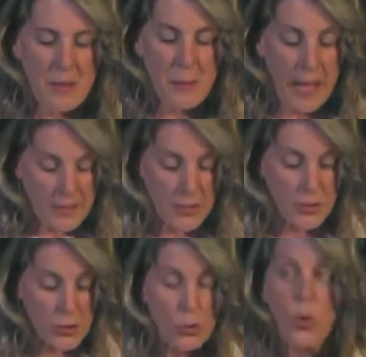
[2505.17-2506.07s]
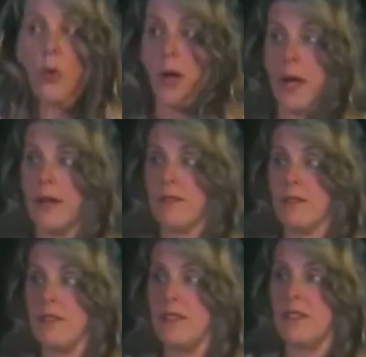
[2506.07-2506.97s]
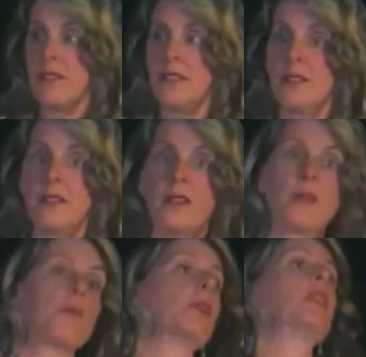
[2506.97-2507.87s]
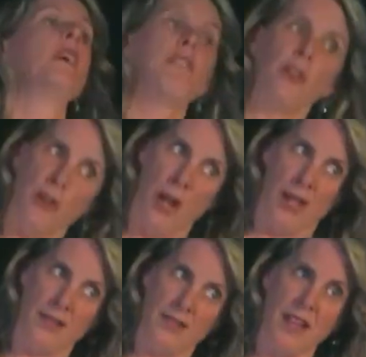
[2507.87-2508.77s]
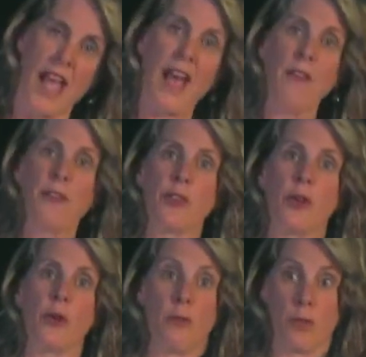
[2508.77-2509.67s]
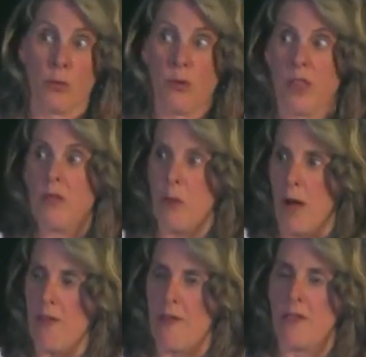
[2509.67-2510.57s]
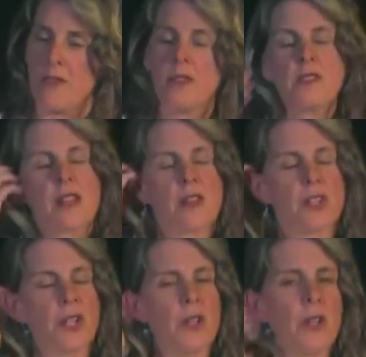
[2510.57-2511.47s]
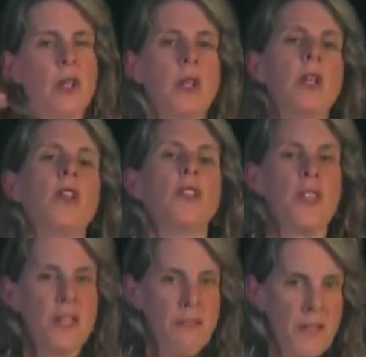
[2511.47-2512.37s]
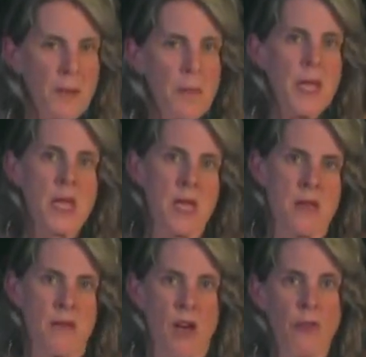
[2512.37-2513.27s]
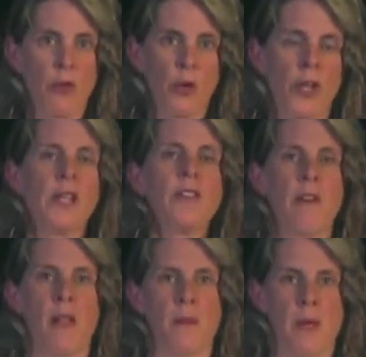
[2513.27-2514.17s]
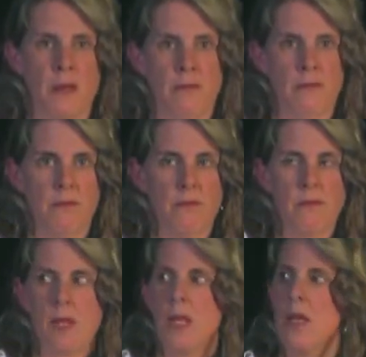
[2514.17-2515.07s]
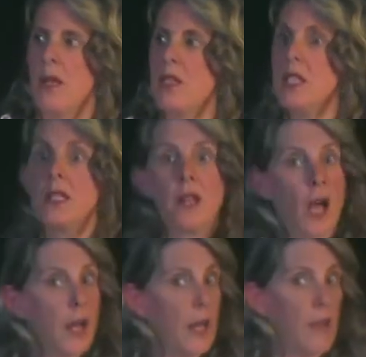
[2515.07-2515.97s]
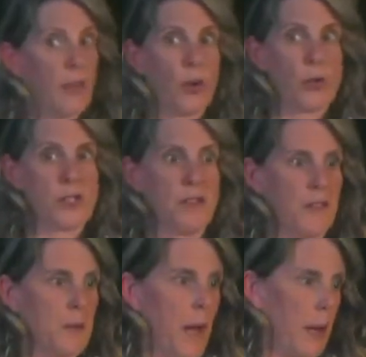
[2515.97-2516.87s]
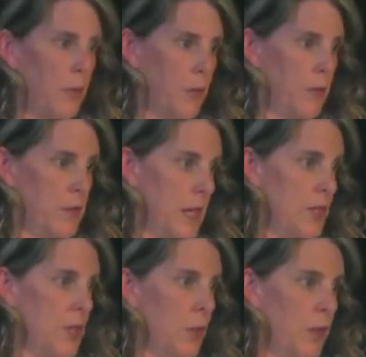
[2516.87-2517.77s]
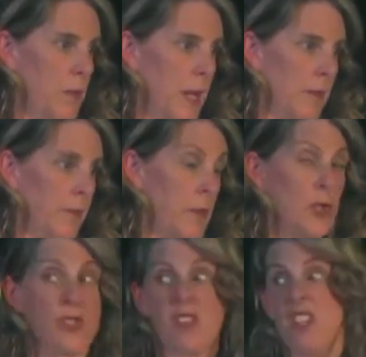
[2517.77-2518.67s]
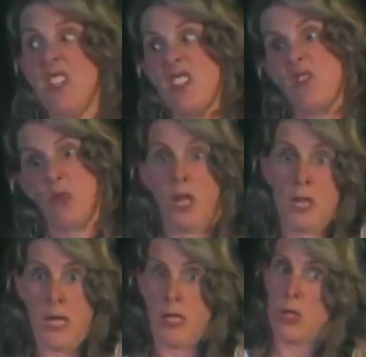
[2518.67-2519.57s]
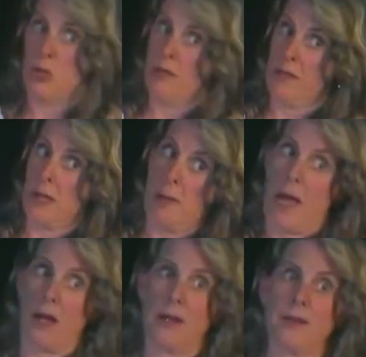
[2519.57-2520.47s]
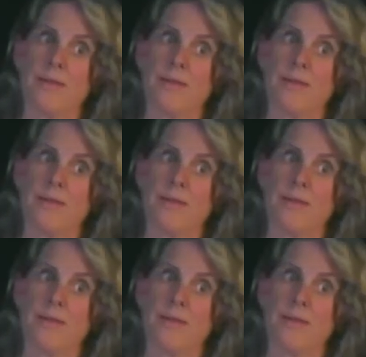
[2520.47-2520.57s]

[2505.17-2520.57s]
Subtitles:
Back to the story. Believe it or not, after the really rough session, the VP of Learning and Development did not have a cozy feedback session with me. Turns out he doesn't really like to do feedback.